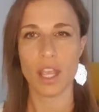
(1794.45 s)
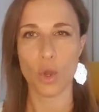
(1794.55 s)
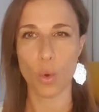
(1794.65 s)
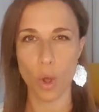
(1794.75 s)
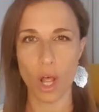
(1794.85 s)

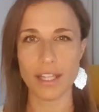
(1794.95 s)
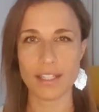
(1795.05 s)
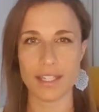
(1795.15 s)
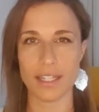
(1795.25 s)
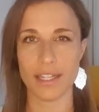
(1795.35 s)

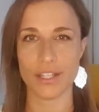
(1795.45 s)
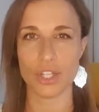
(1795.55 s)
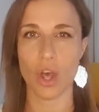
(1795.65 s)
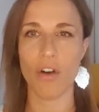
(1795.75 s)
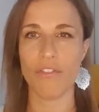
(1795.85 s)

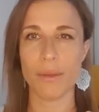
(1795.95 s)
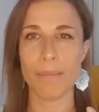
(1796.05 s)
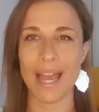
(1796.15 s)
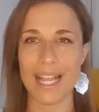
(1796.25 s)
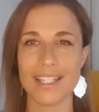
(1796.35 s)
qualities of the
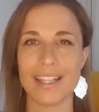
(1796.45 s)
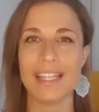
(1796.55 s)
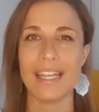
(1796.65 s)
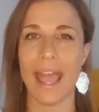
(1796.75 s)
masculine